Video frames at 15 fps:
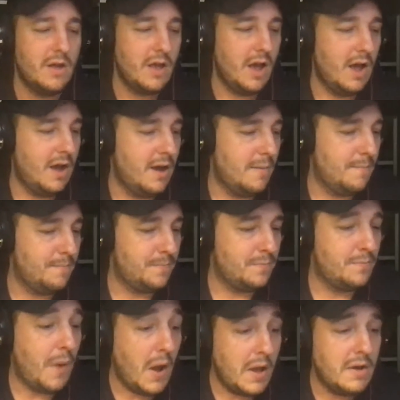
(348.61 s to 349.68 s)

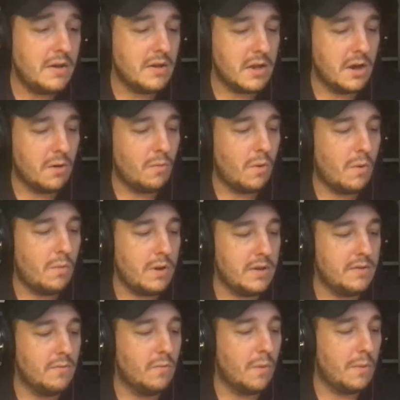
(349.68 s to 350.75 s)
But what
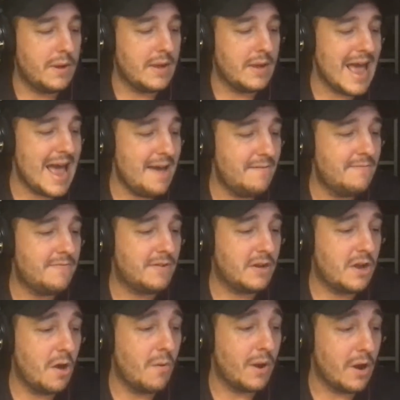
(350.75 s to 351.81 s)
we have
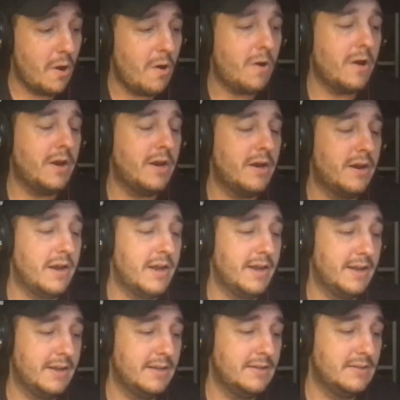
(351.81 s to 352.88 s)
going on
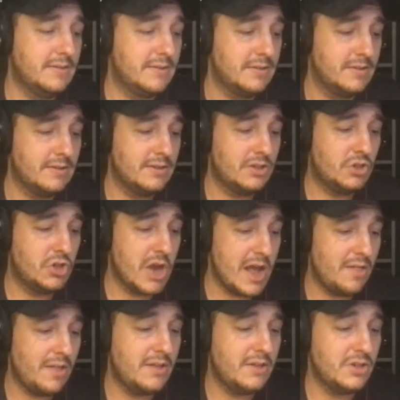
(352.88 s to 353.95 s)
is
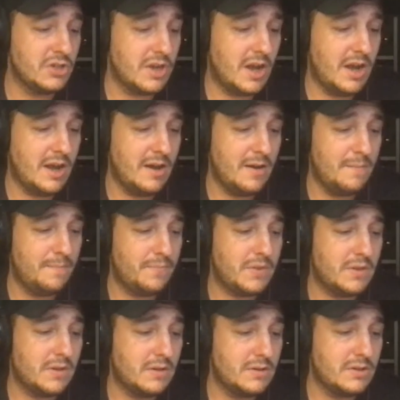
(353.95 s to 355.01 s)

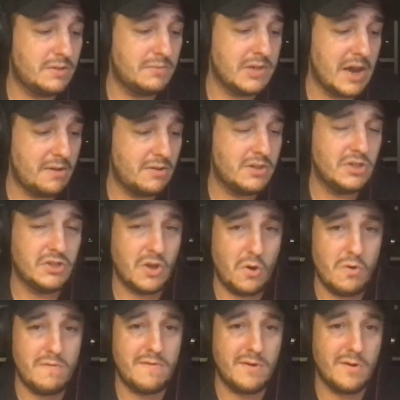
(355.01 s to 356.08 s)
some challenges
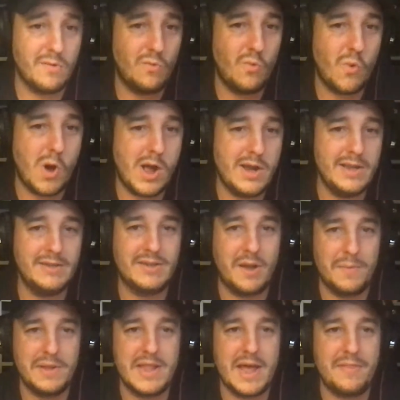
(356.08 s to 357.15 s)
over what is
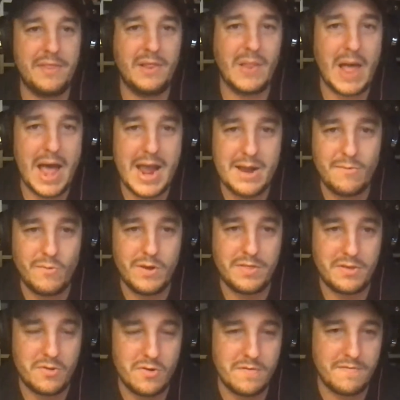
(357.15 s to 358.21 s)
coming down the line
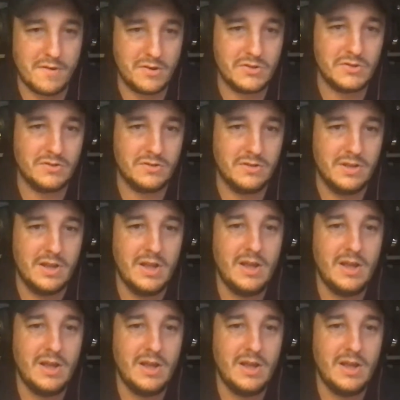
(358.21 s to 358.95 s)
with Universal.